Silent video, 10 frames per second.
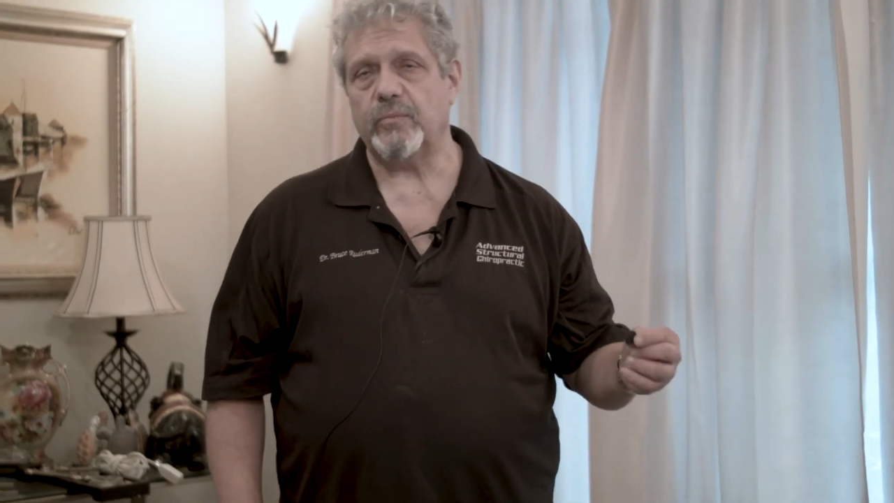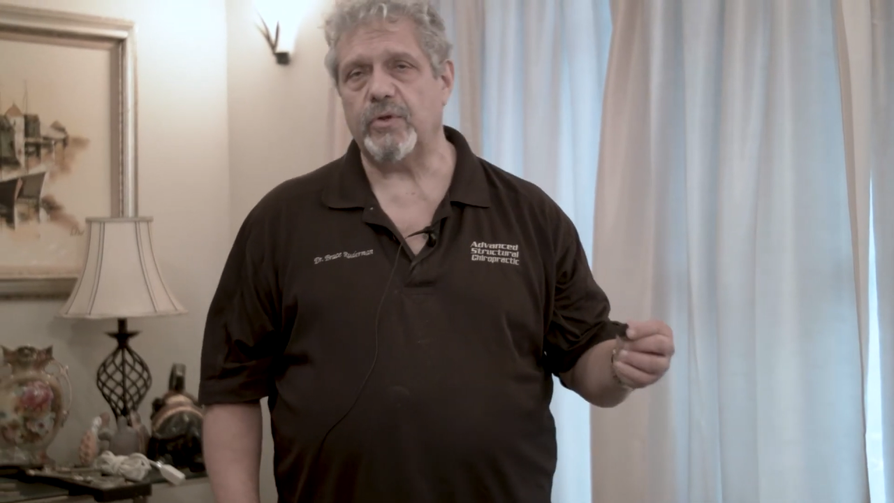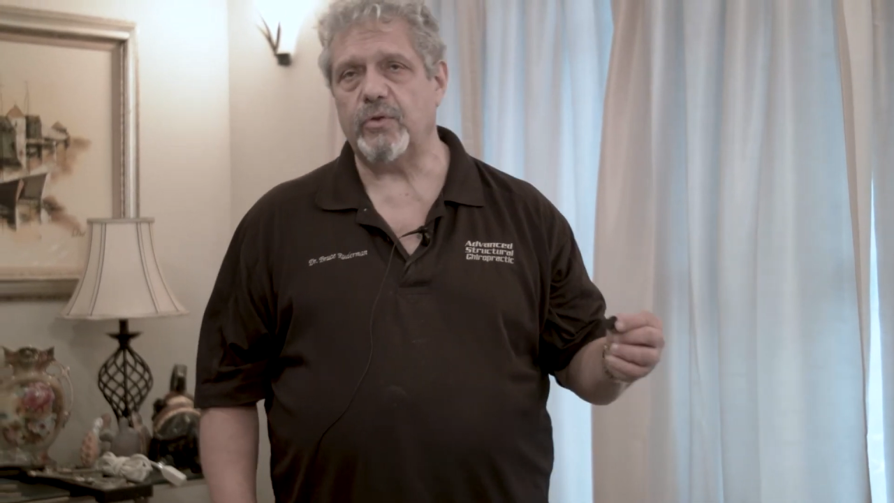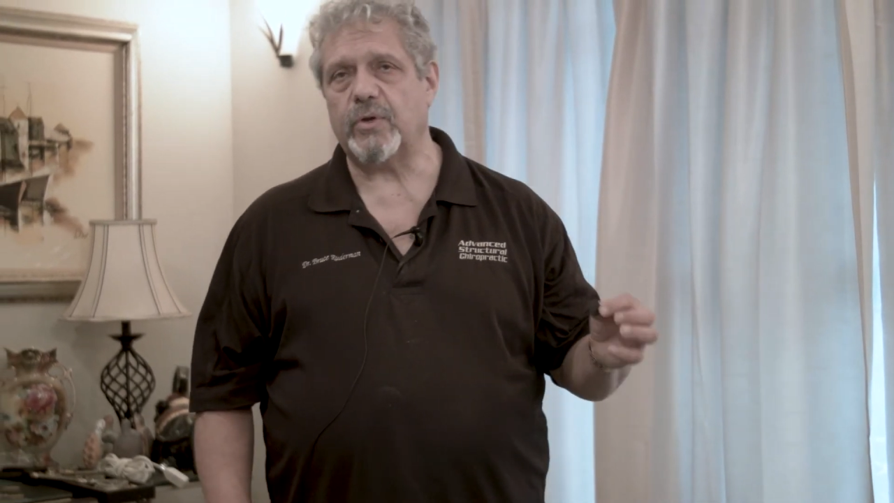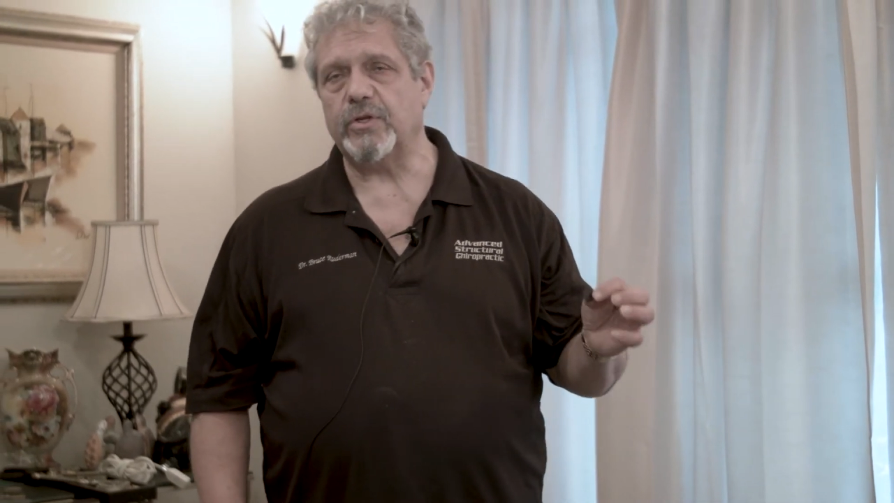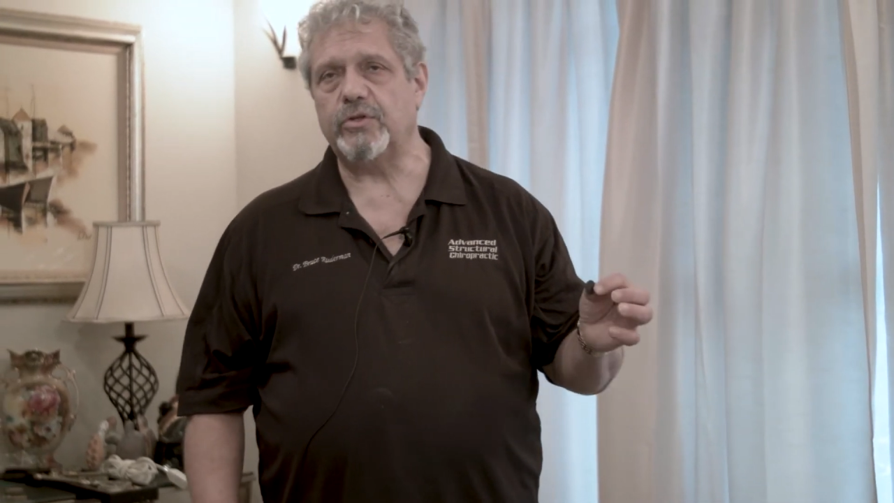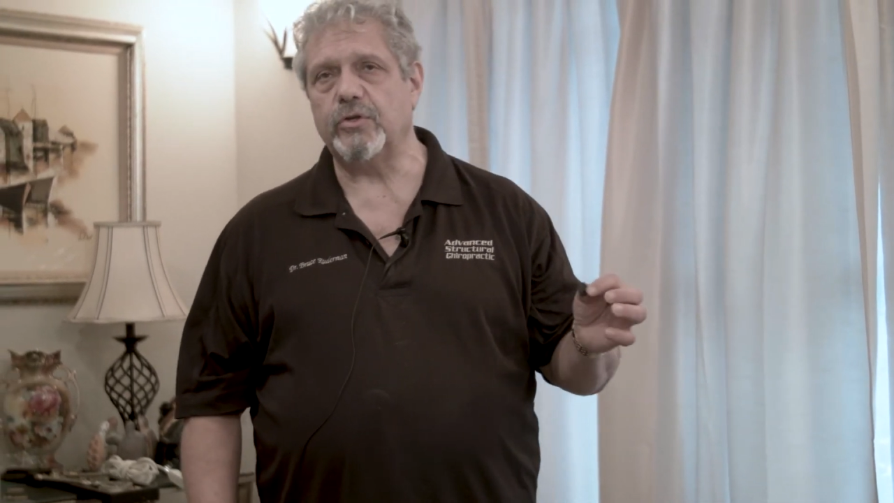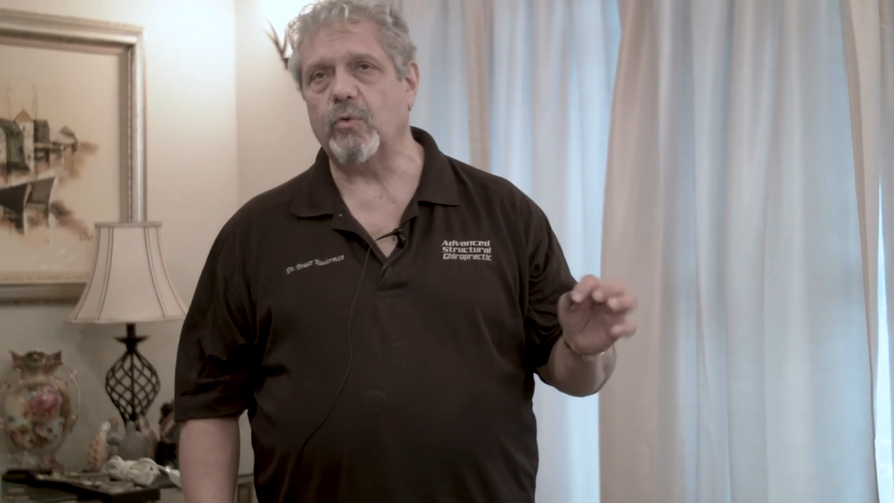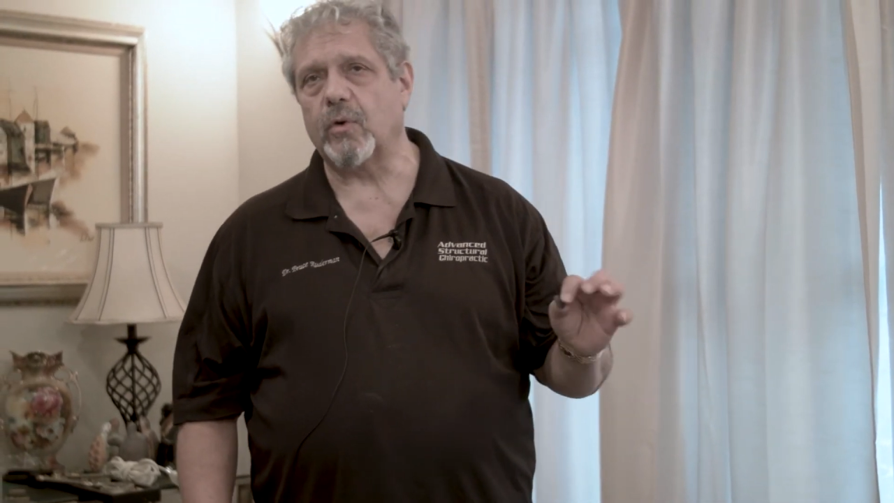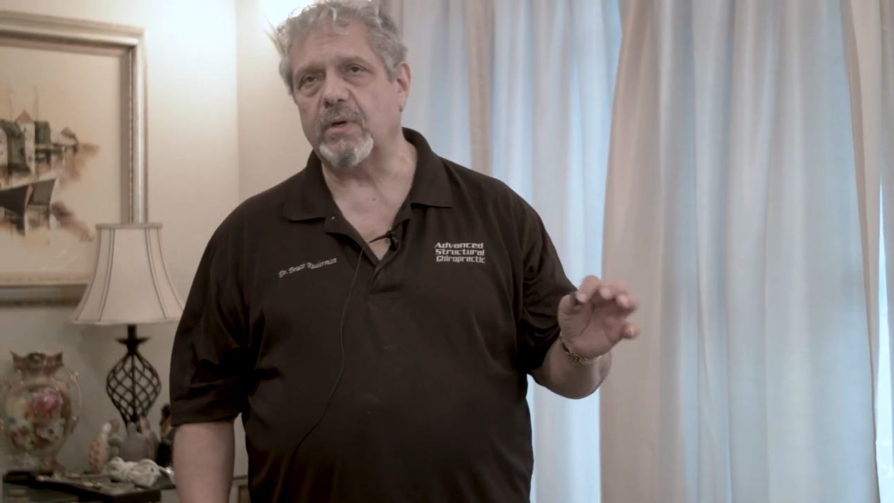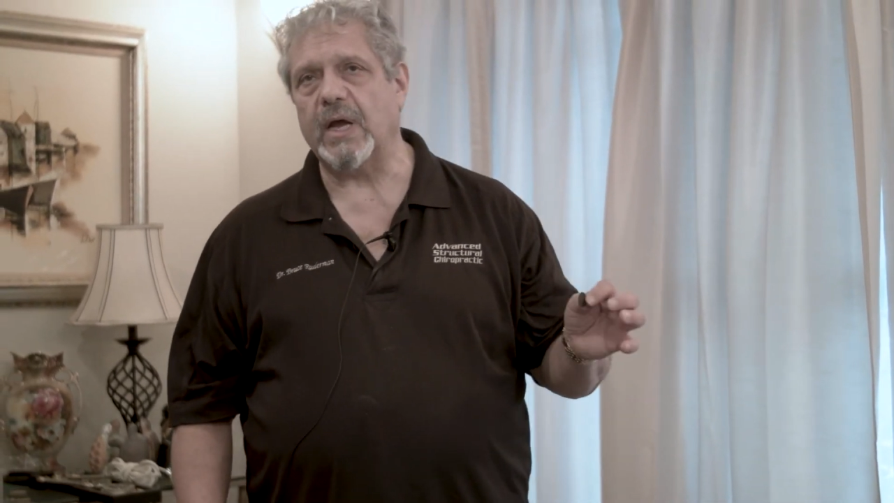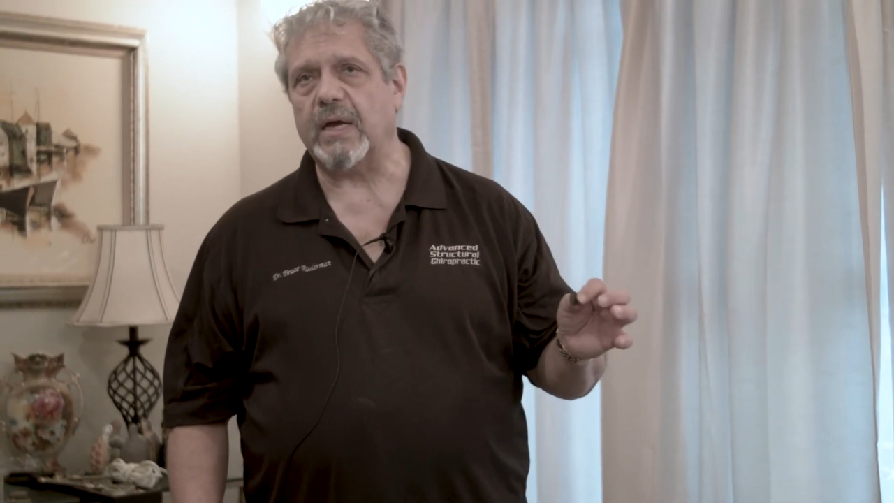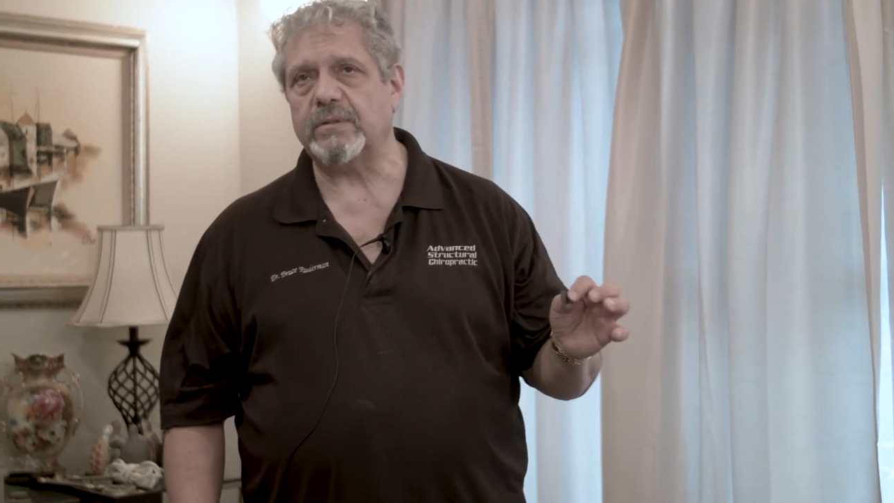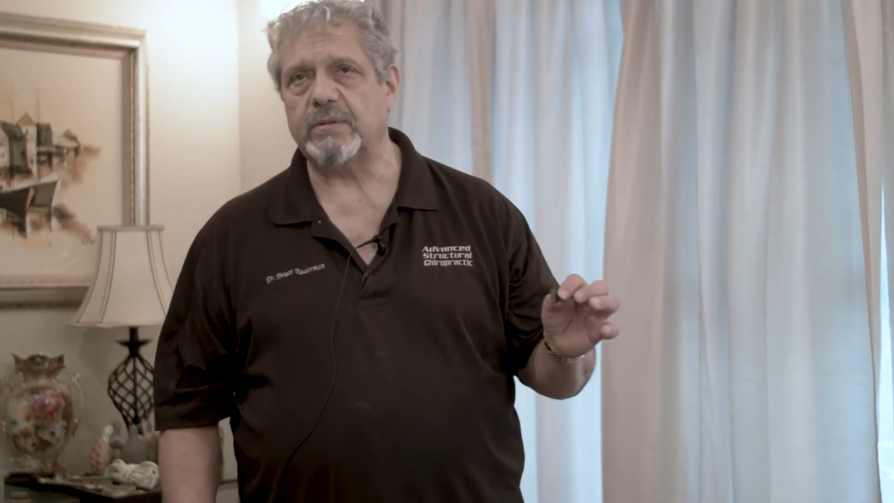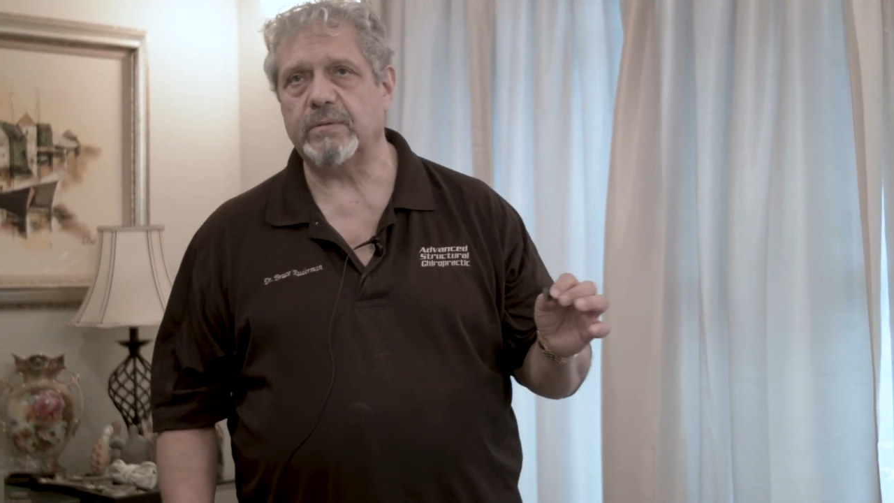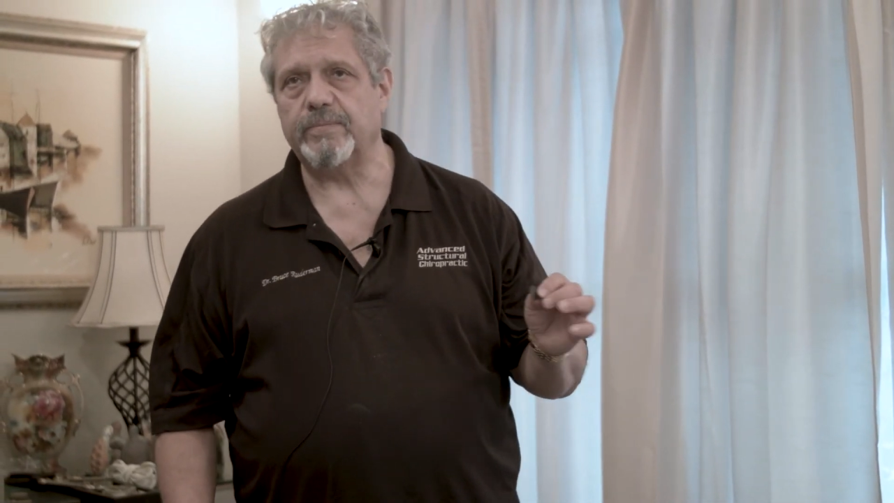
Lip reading: you can do or not.